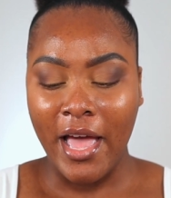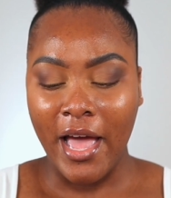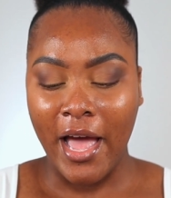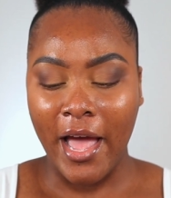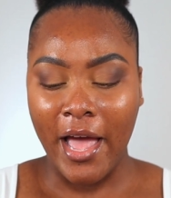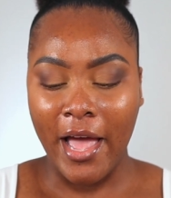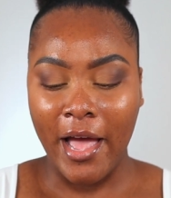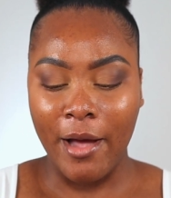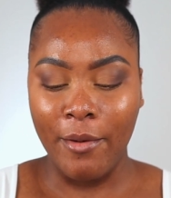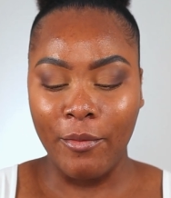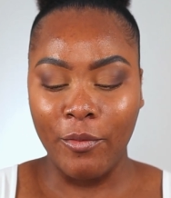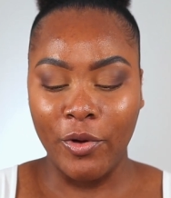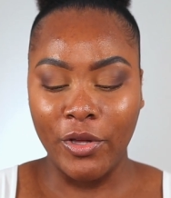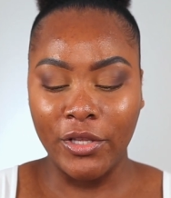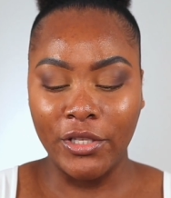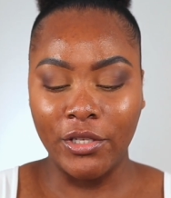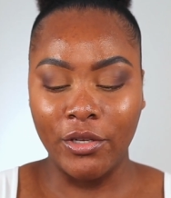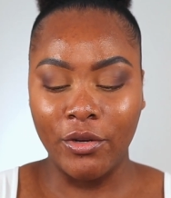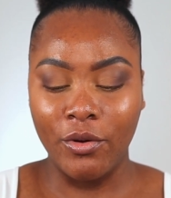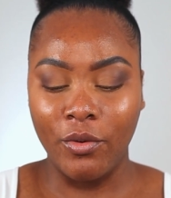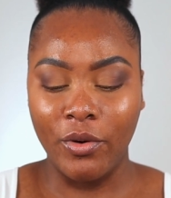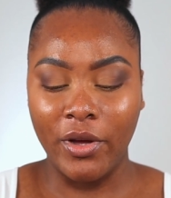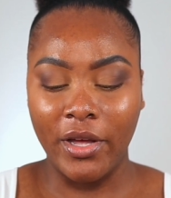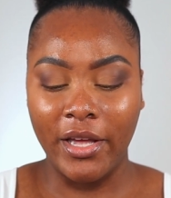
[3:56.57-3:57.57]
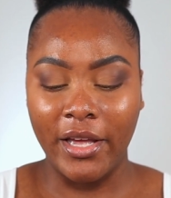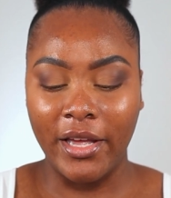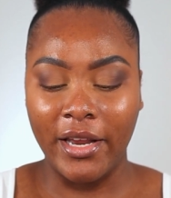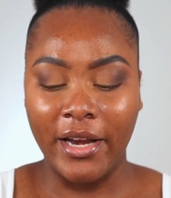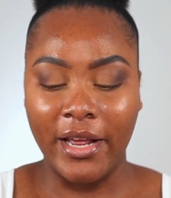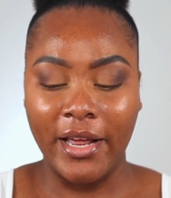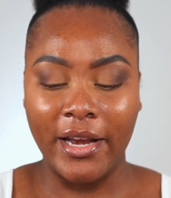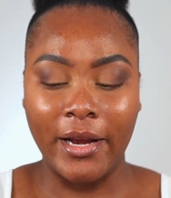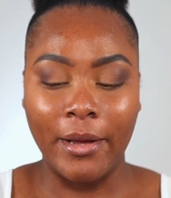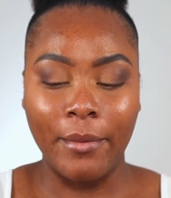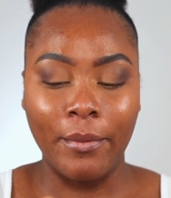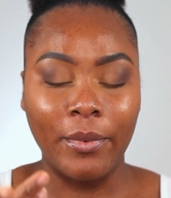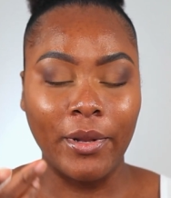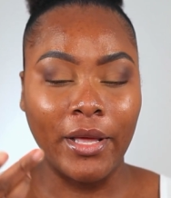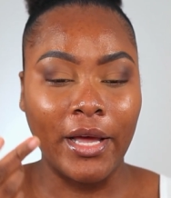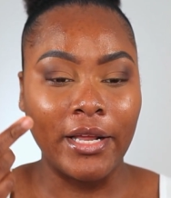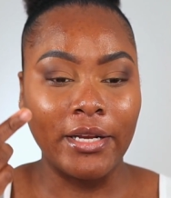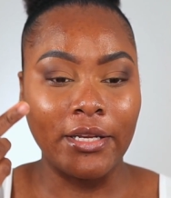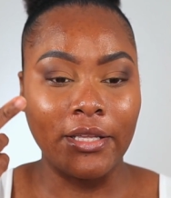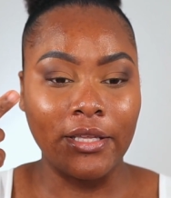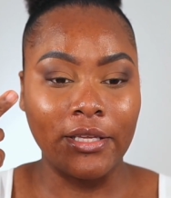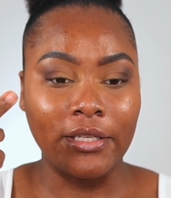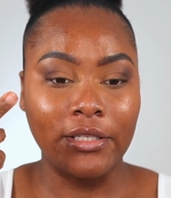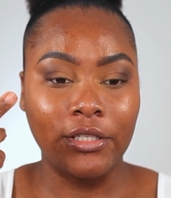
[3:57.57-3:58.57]
I am going to go ahead and apply
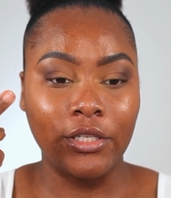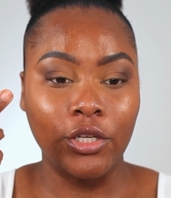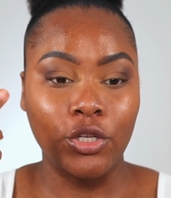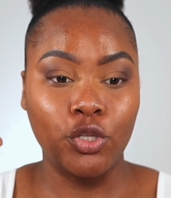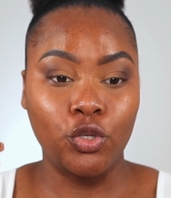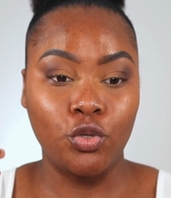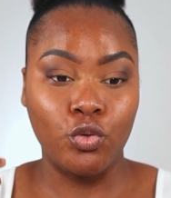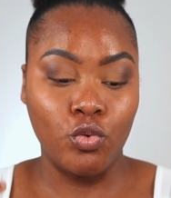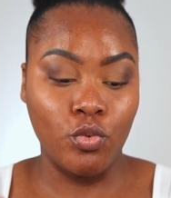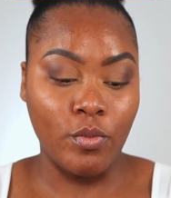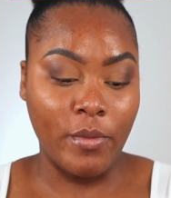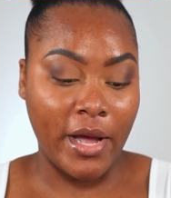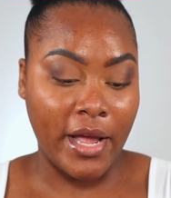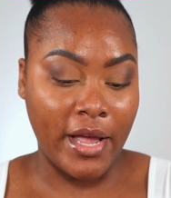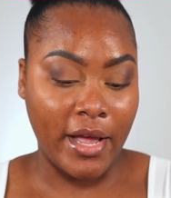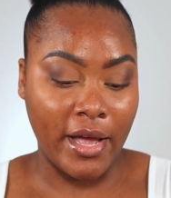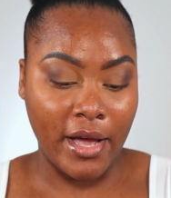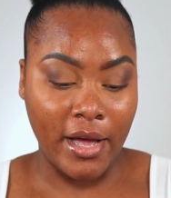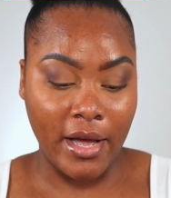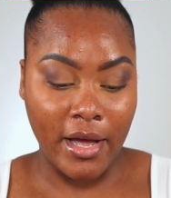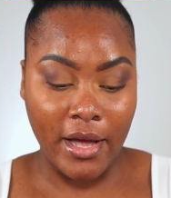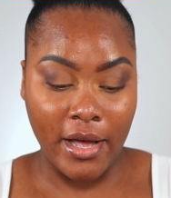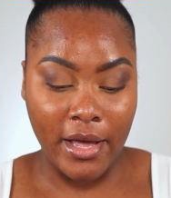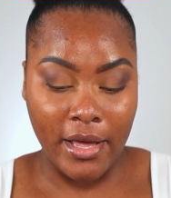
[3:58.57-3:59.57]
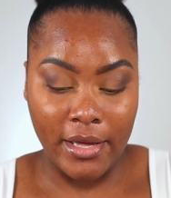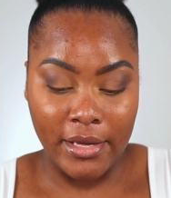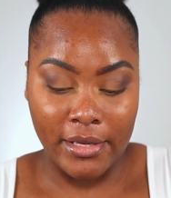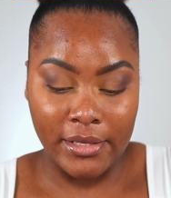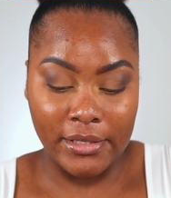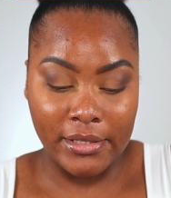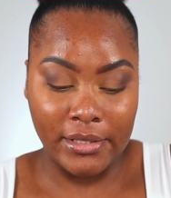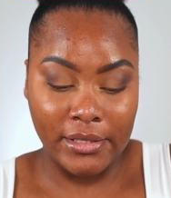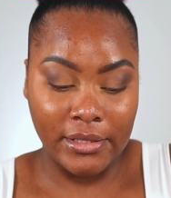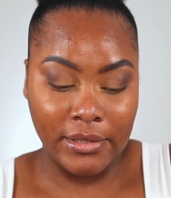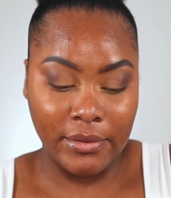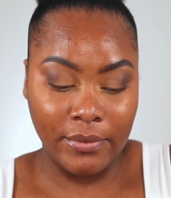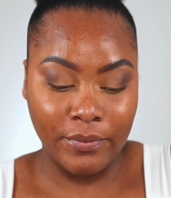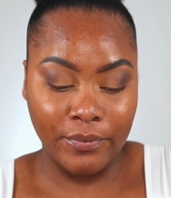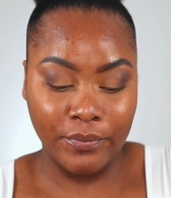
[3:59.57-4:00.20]
this to my eyes.